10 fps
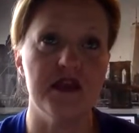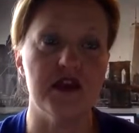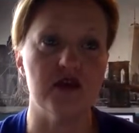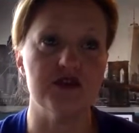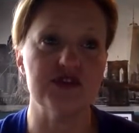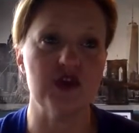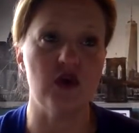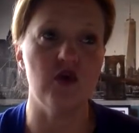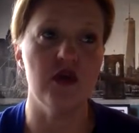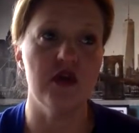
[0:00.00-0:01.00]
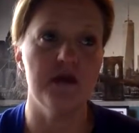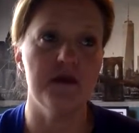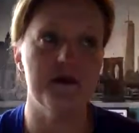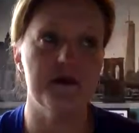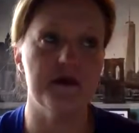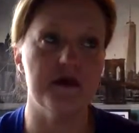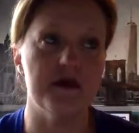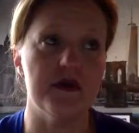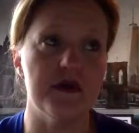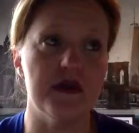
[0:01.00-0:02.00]
so
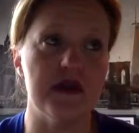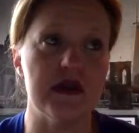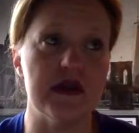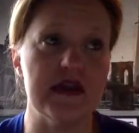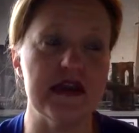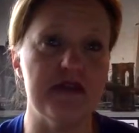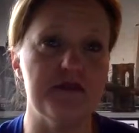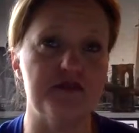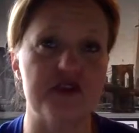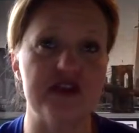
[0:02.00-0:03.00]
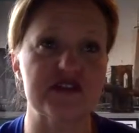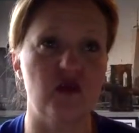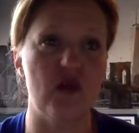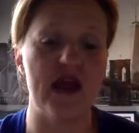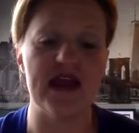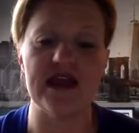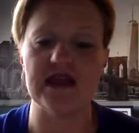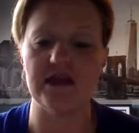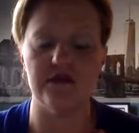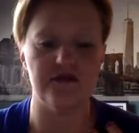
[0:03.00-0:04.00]
he breaks
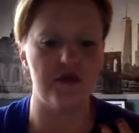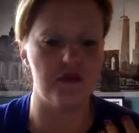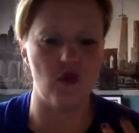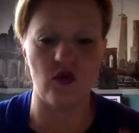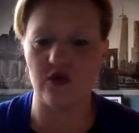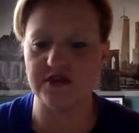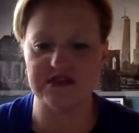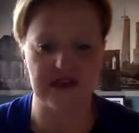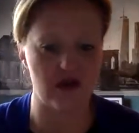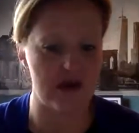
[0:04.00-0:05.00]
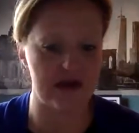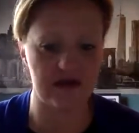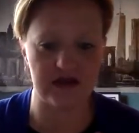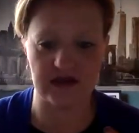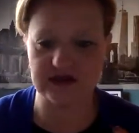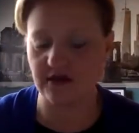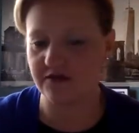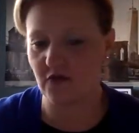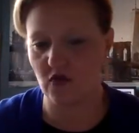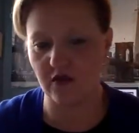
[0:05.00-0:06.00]
away from all the psychoanalytic
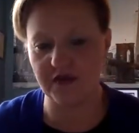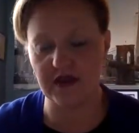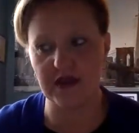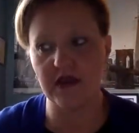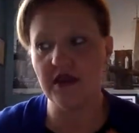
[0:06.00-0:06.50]
stuff, all the